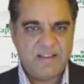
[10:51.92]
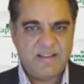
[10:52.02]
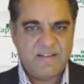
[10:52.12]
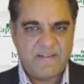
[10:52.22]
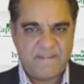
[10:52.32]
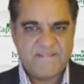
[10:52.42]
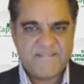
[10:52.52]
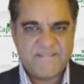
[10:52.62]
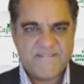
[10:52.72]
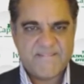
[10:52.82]

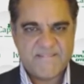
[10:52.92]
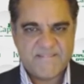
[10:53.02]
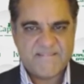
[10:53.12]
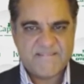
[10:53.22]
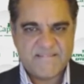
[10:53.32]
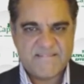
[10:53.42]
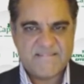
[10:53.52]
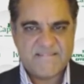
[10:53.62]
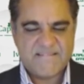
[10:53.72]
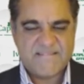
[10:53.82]

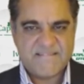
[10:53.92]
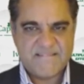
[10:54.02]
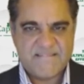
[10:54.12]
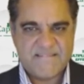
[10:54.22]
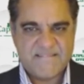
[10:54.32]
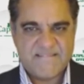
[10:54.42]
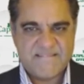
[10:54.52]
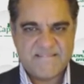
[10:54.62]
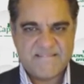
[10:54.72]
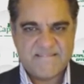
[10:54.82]

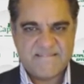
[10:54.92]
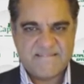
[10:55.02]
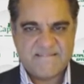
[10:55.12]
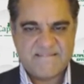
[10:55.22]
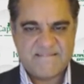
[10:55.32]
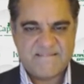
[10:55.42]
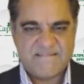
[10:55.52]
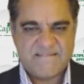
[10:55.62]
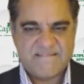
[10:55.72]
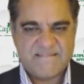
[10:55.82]

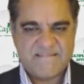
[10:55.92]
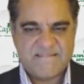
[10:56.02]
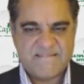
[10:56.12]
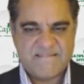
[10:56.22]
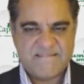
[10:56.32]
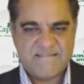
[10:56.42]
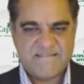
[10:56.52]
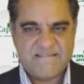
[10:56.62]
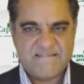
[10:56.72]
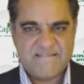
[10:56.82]

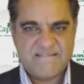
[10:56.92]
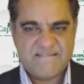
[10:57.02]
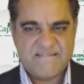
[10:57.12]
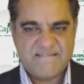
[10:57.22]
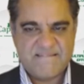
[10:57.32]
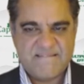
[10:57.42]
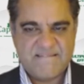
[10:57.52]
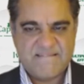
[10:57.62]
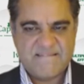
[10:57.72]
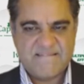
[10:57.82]

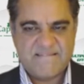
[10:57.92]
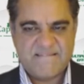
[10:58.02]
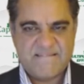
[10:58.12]
This person isn't speaking.